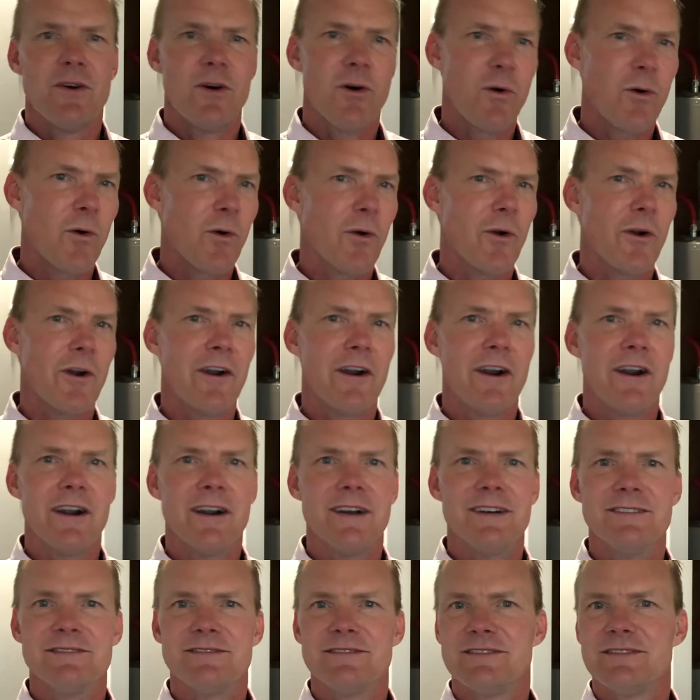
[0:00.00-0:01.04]

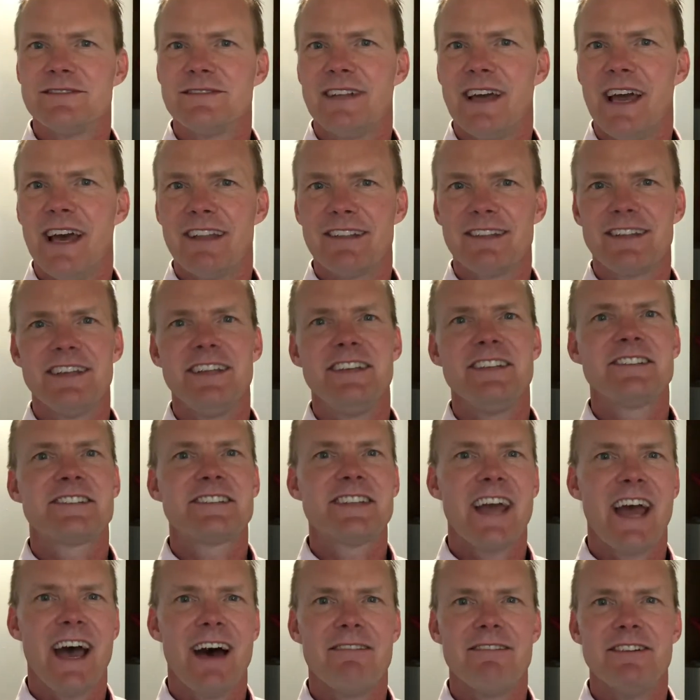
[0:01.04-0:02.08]
or at
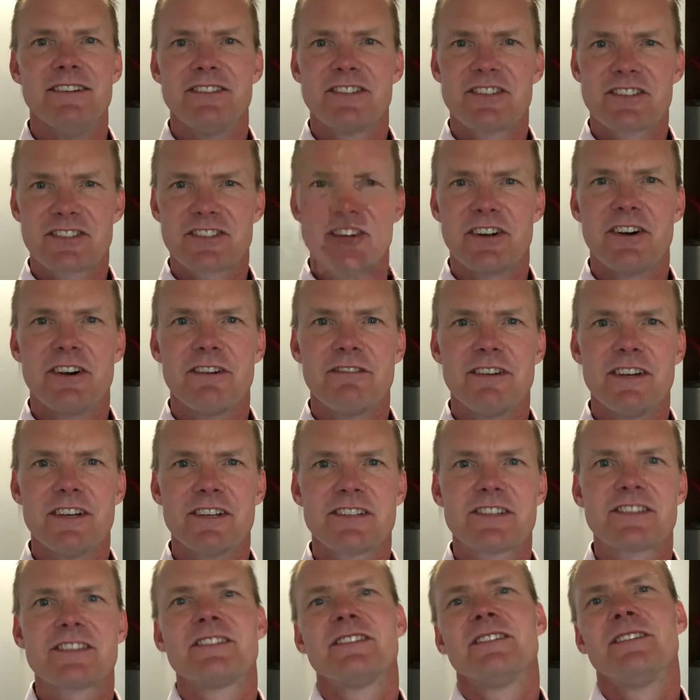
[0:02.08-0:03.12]
least have it
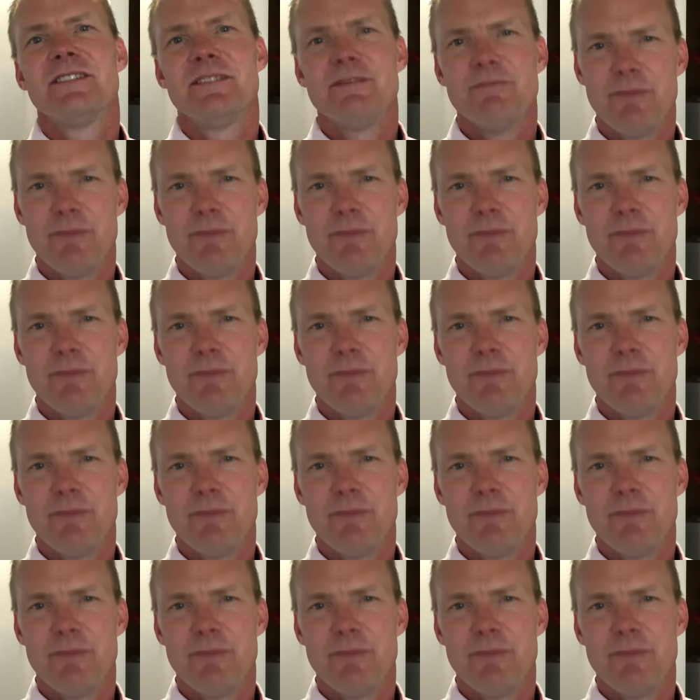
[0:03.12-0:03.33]
serviced